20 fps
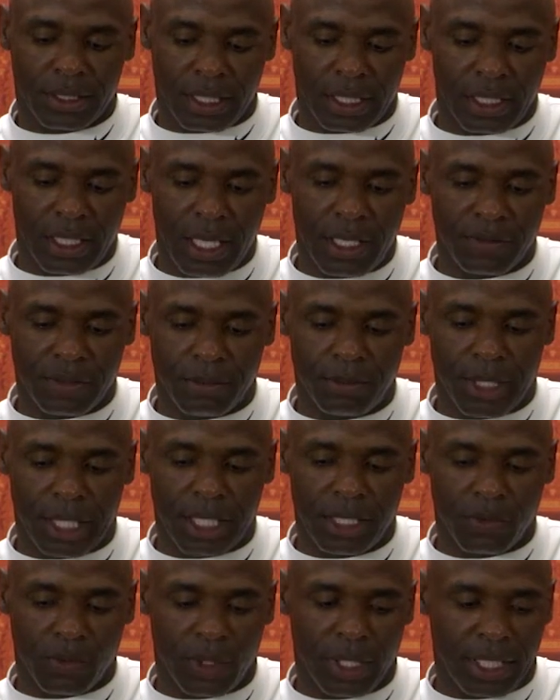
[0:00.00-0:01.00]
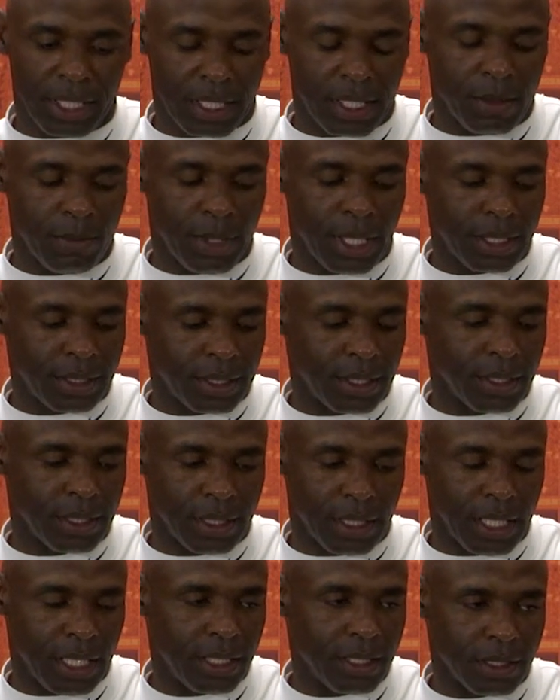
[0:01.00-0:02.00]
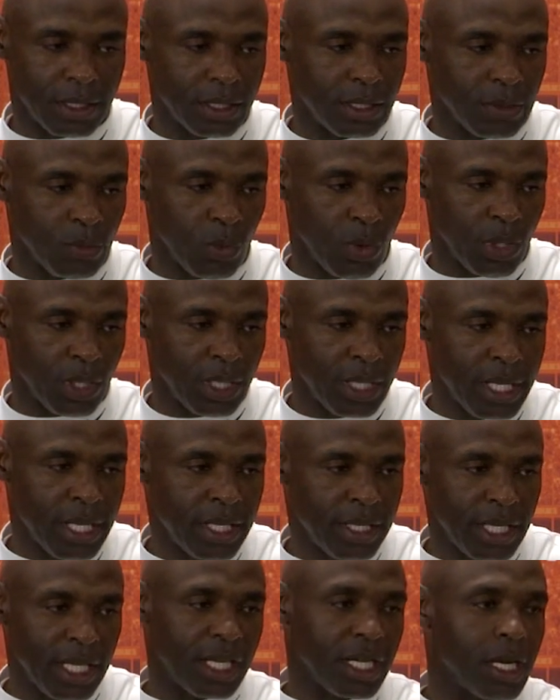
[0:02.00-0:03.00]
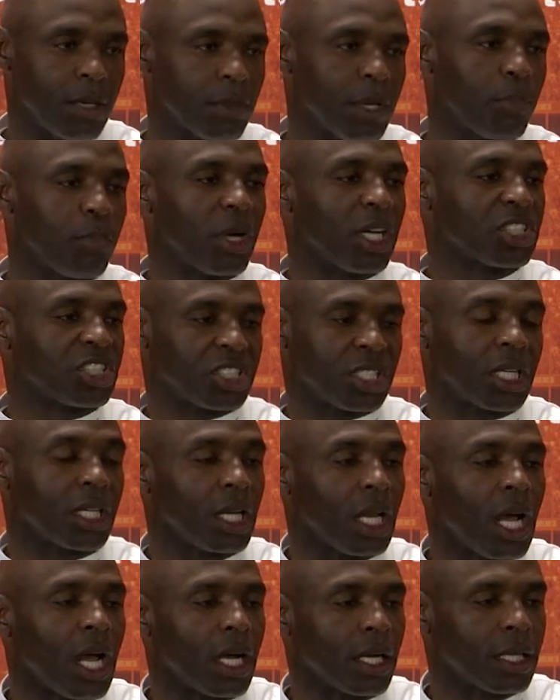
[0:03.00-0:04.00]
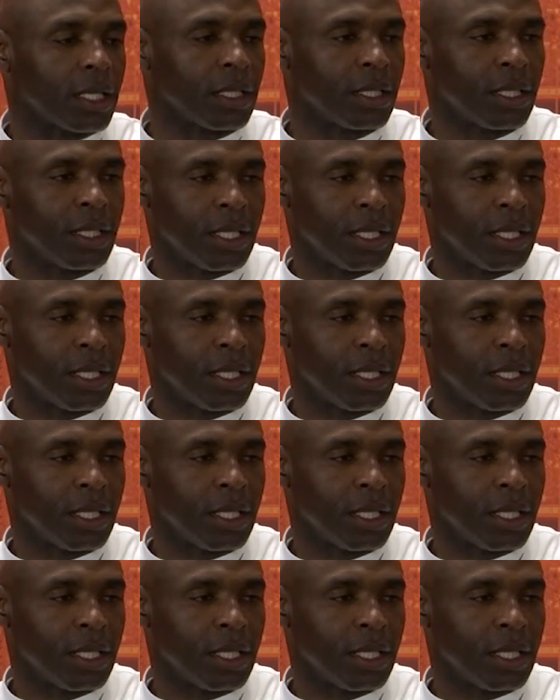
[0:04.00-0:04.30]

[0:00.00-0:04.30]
They're gonna have some days where they come out there today to, to where they come to punch the clock,